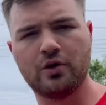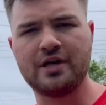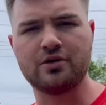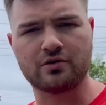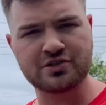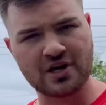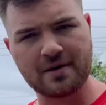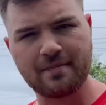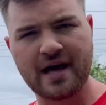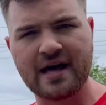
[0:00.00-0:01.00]
in your
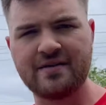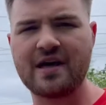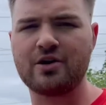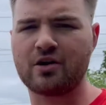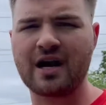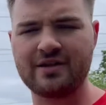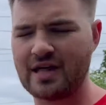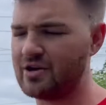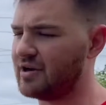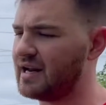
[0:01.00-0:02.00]
sunbed that
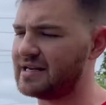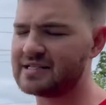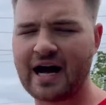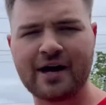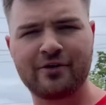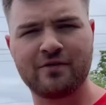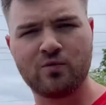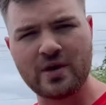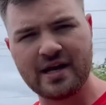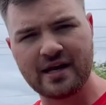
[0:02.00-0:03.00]
you're getting tired of
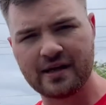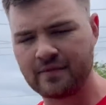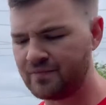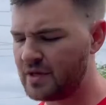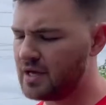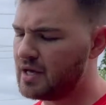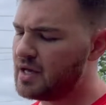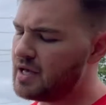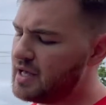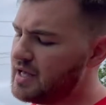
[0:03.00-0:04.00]
weeding.
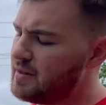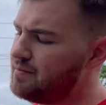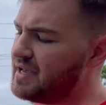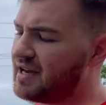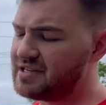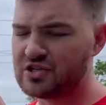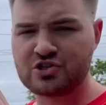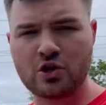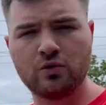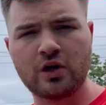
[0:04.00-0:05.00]
Because it's
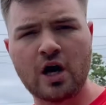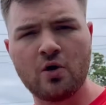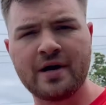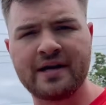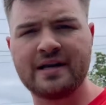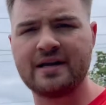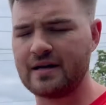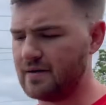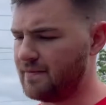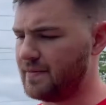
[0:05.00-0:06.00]
so low,
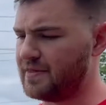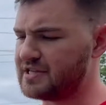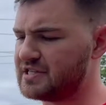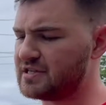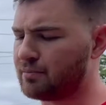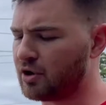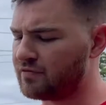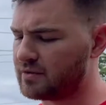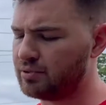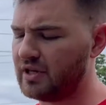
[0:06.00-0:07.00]
this is a
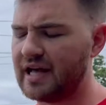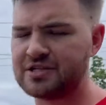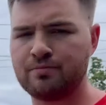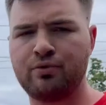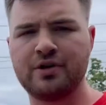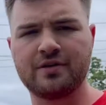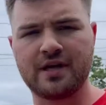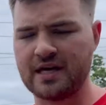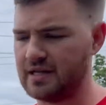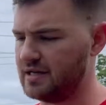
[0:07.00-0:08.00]
perfect plant to put
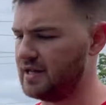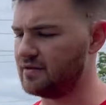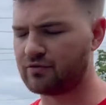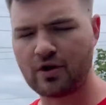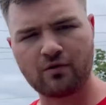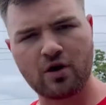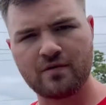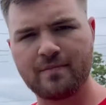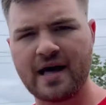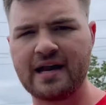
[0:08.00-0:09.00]
in the front row of
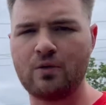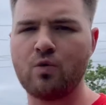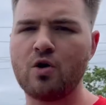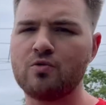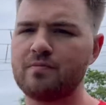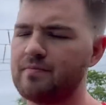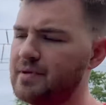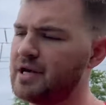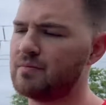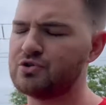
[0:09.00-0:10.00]
a bed. It won't
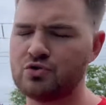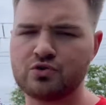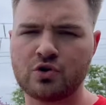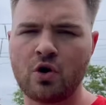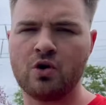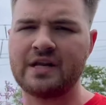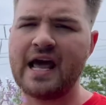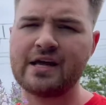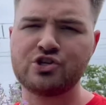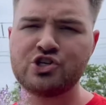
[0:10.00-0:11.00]
become too tall and
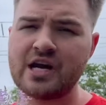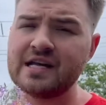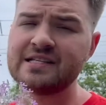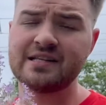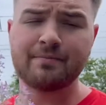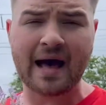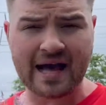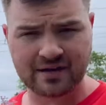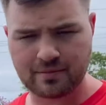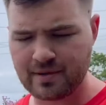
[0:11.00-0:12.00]
add shade to the
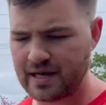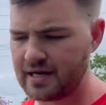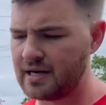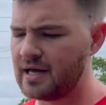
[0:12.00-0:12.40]
back of the bed,